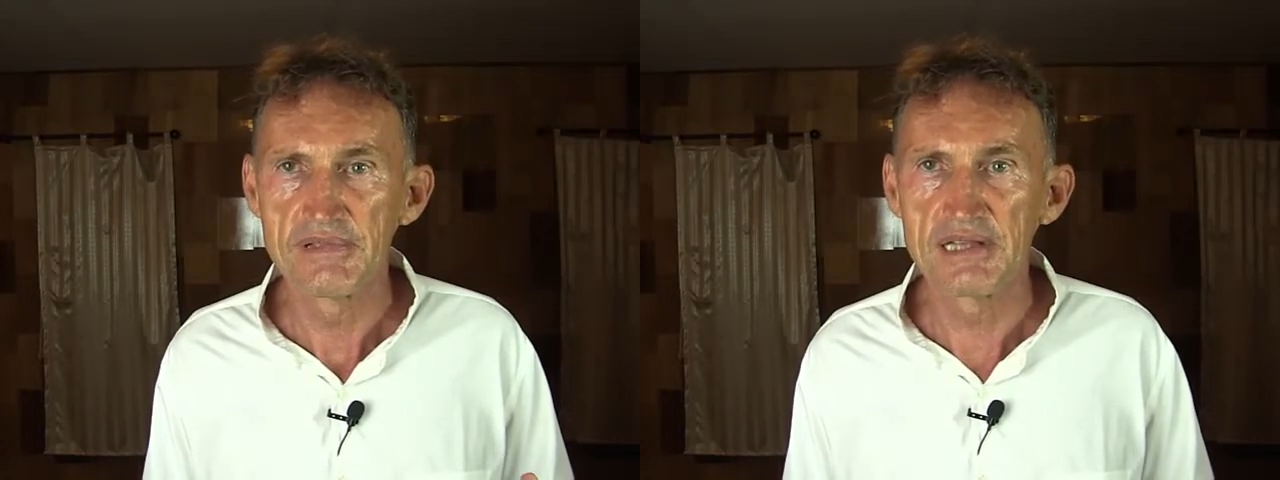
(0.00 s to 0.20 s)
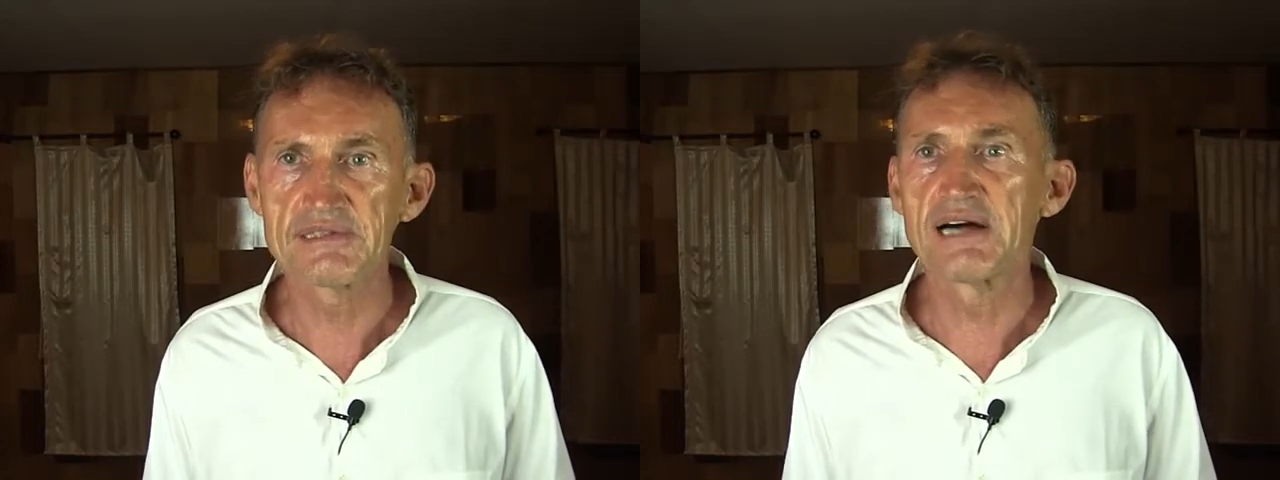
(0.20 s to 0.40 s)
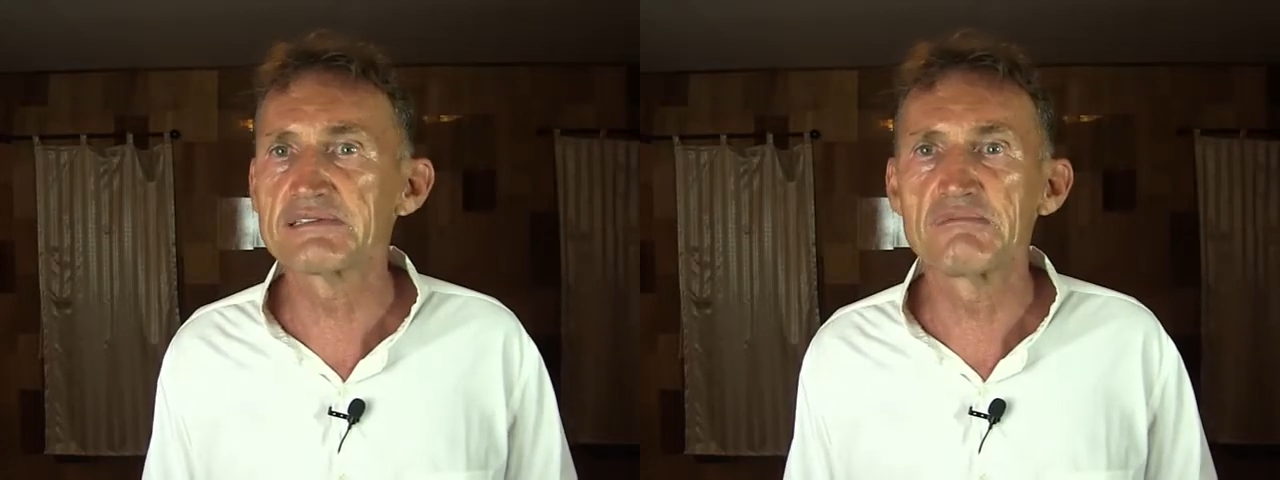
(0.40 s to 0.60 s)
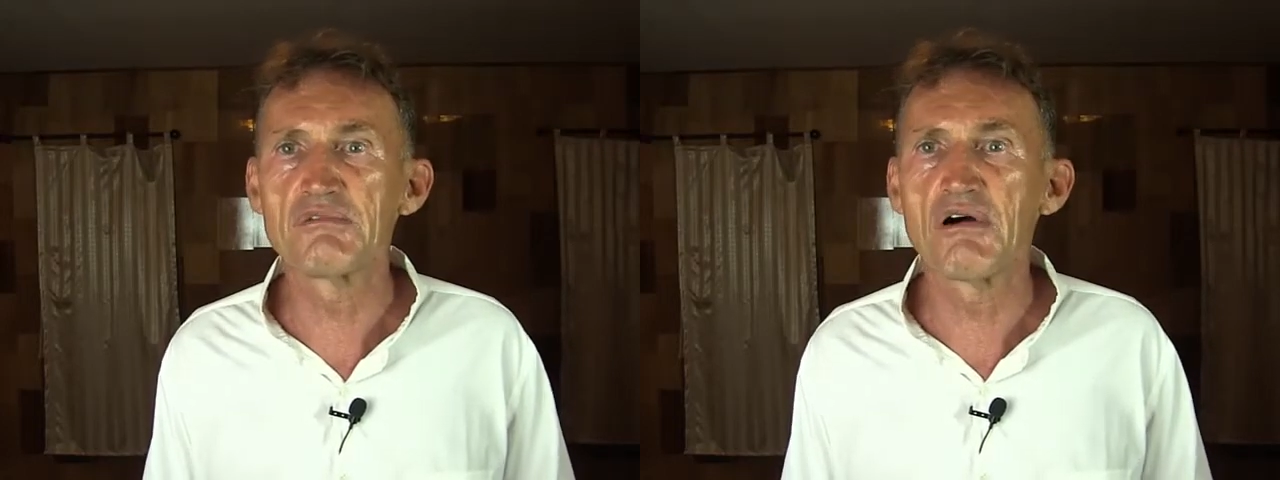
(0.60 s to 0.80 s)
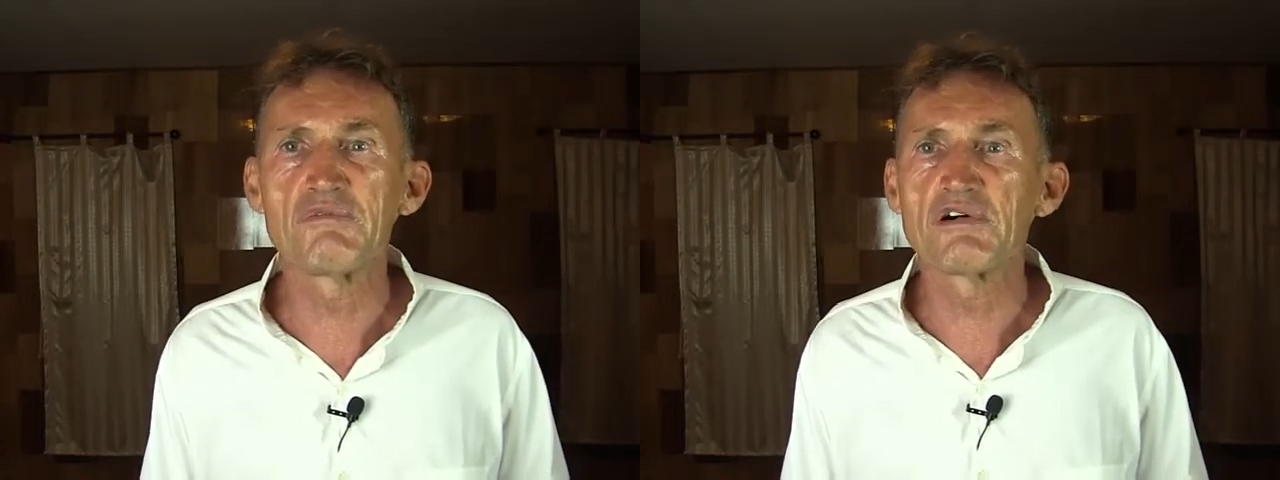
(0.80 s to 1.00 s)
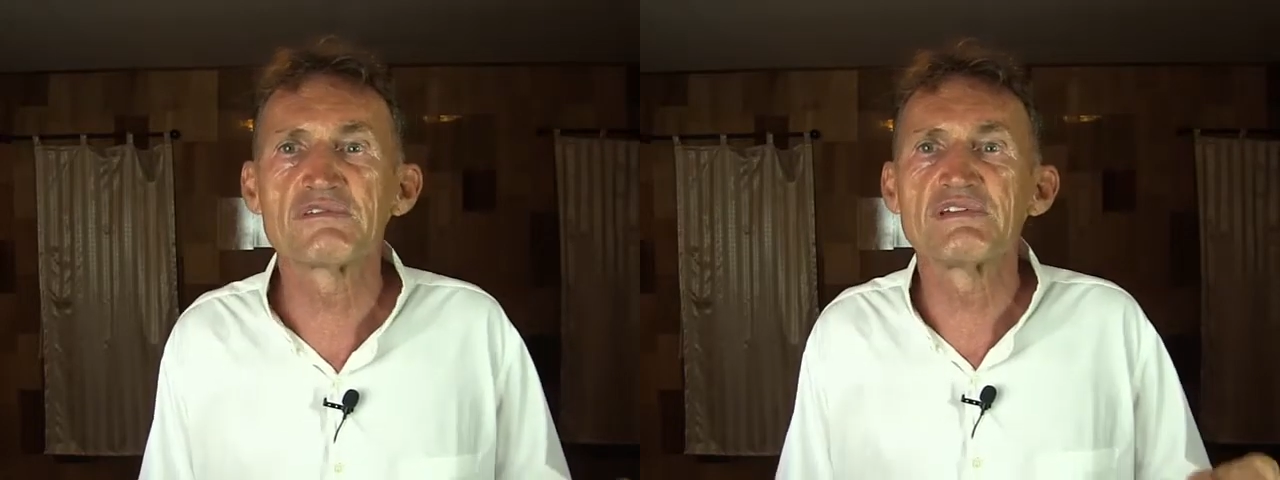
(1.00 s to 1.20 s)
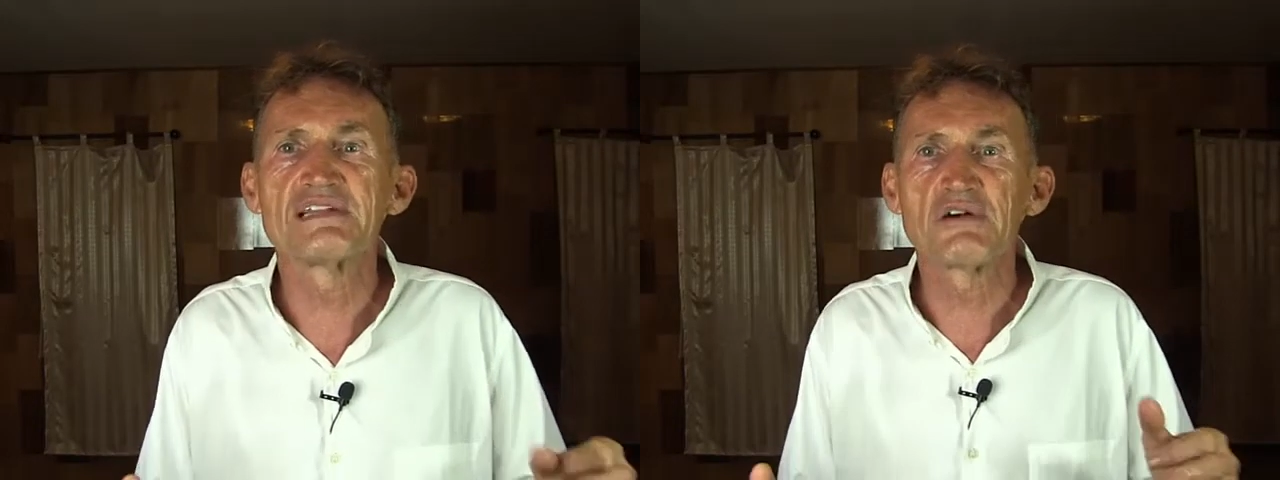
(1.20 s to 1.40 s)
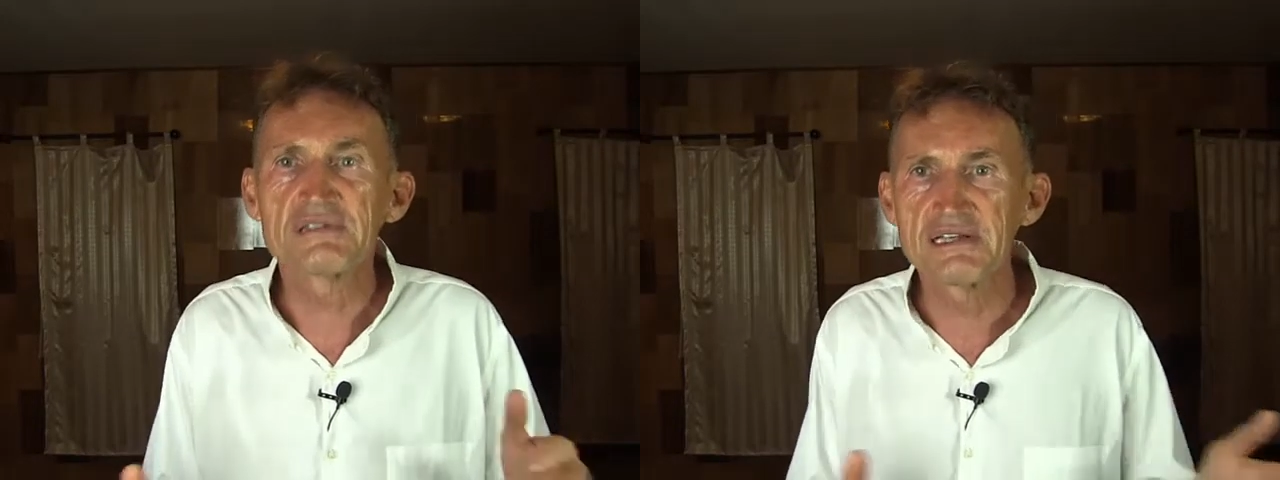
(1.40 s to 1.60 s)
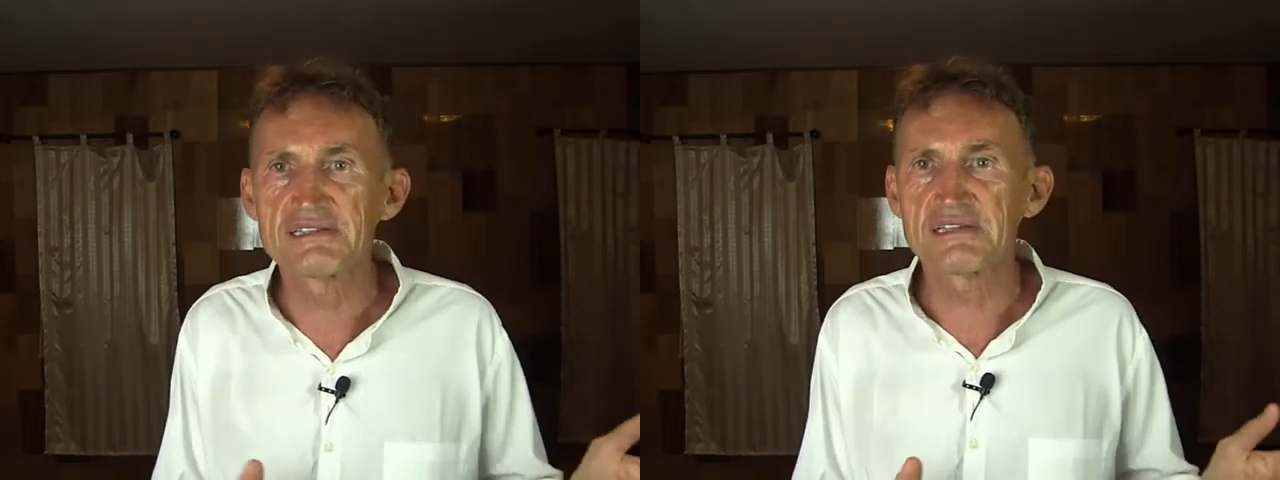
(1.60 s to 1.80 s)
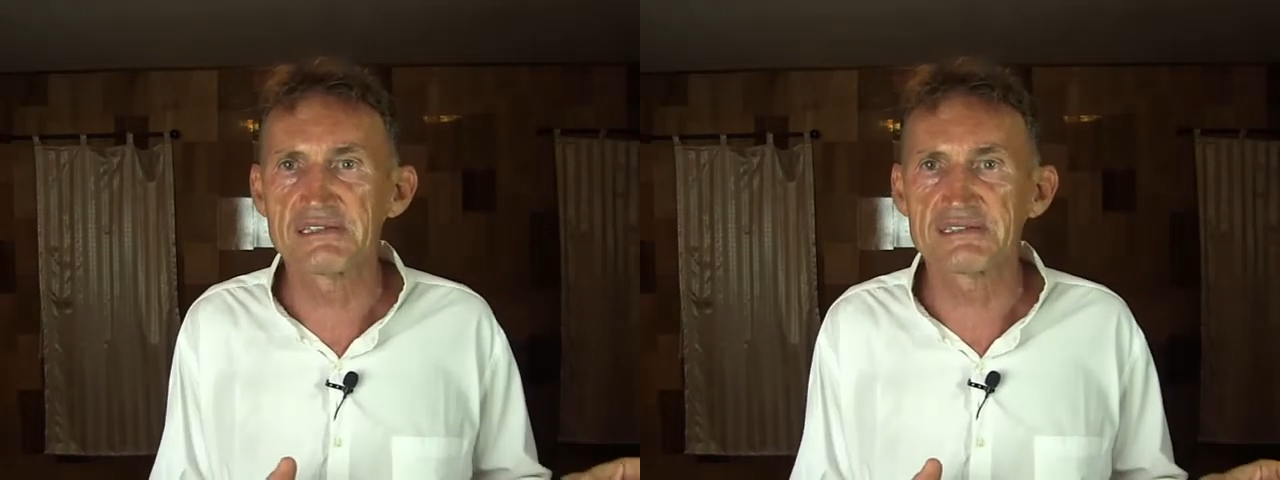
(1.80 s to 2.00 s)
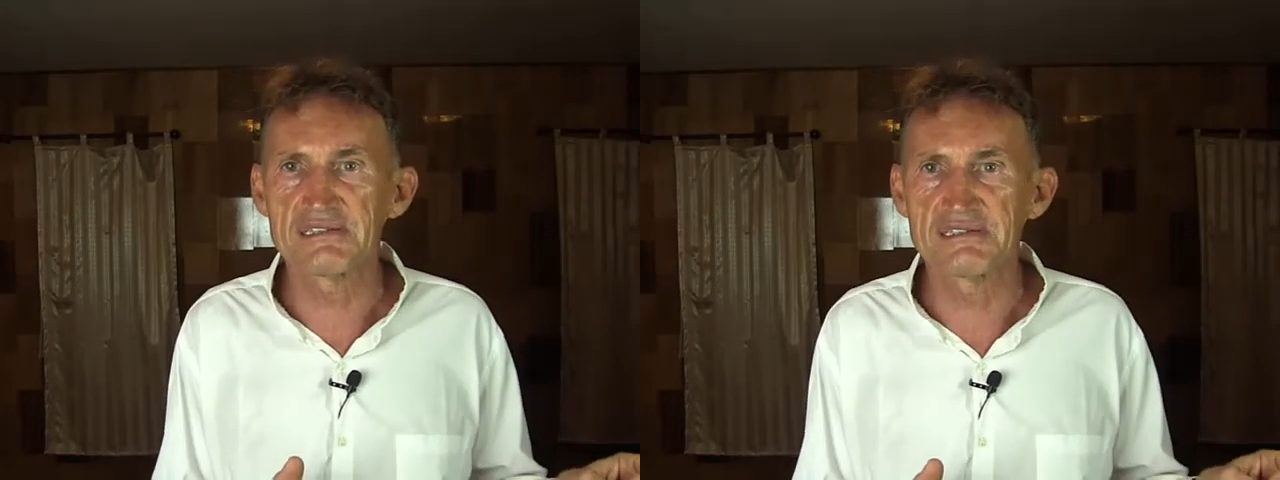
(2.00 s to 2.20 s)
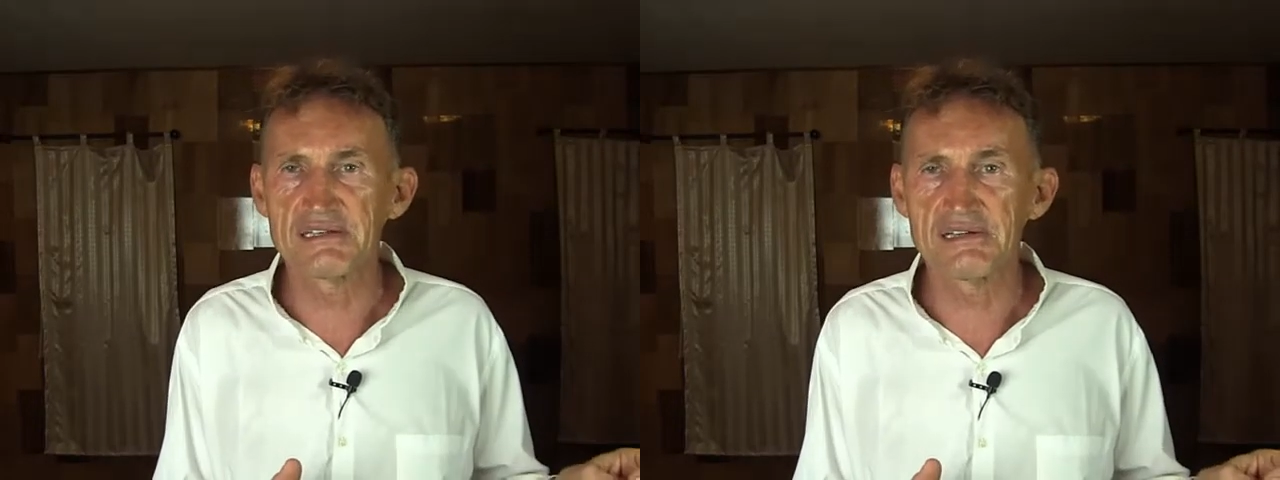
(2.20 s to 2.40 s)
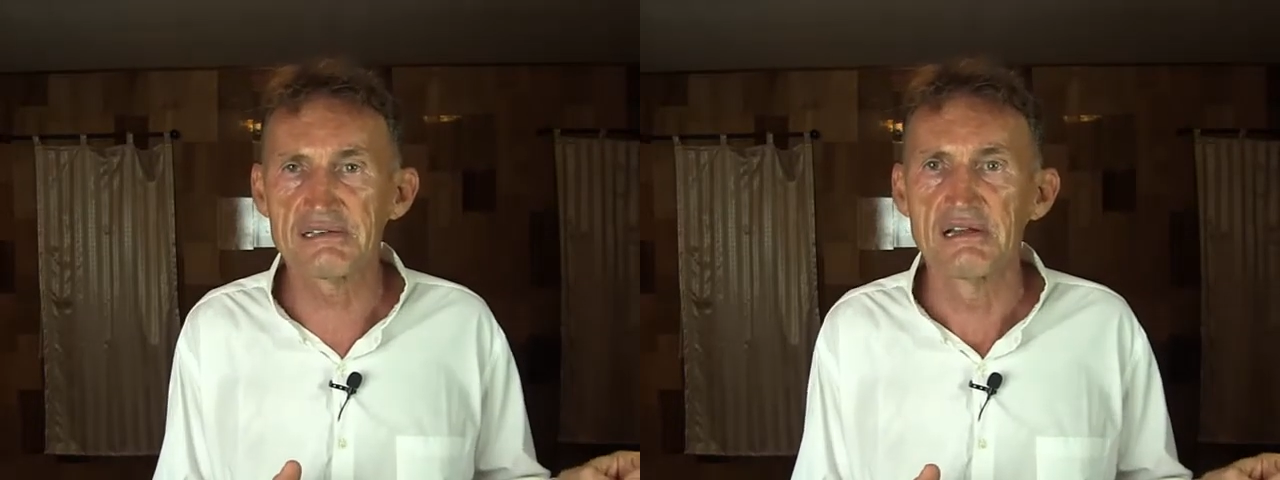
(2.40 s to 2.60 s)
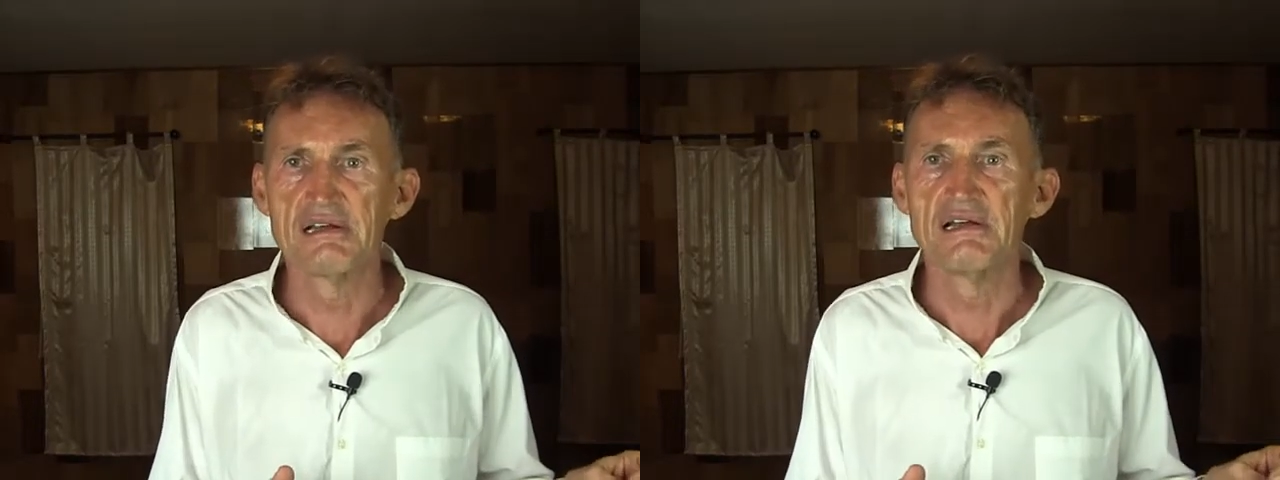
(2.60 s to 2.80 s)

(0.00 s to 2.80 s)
It's rather more what we're not interested in